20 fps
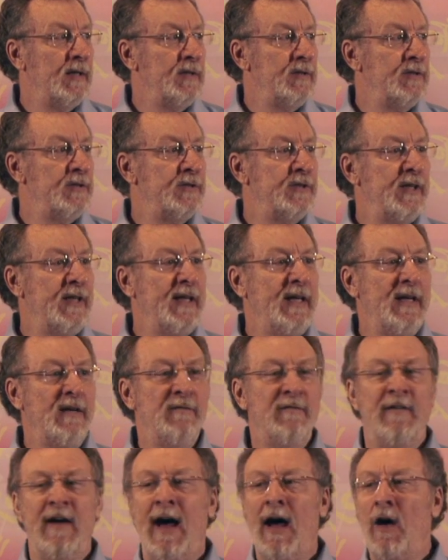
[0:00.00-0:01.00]
You see,
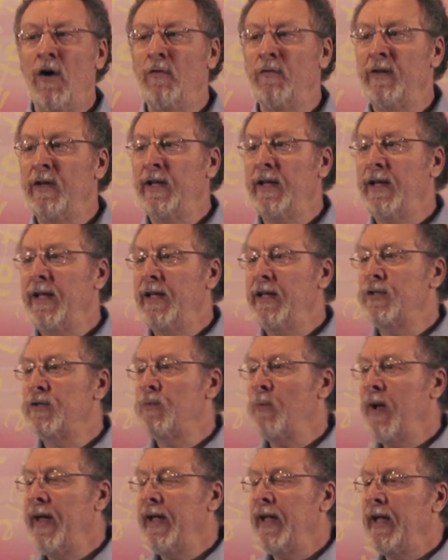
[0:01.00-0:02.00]
evolving is
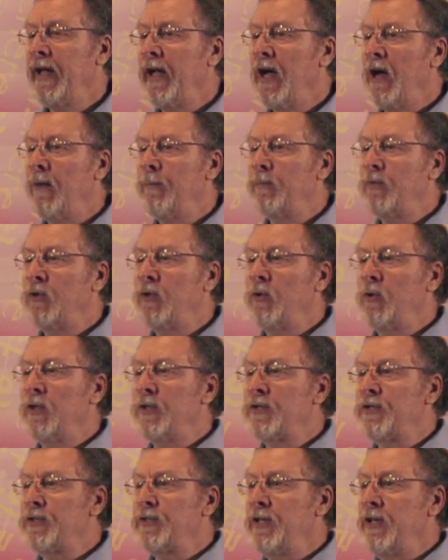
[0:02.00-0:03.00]
waking up to a
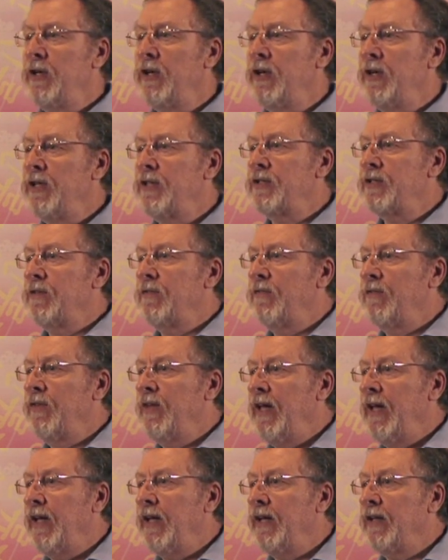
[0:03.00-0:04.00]
series of
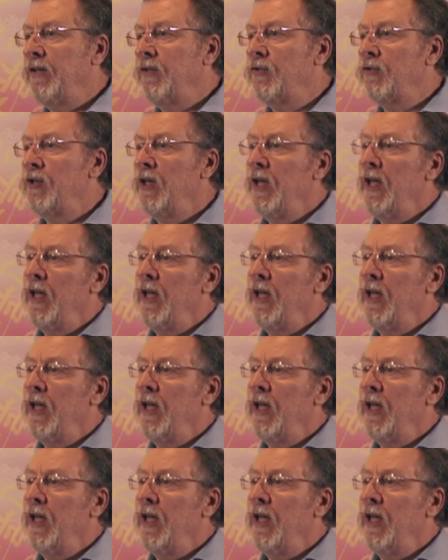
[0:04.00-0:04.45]
things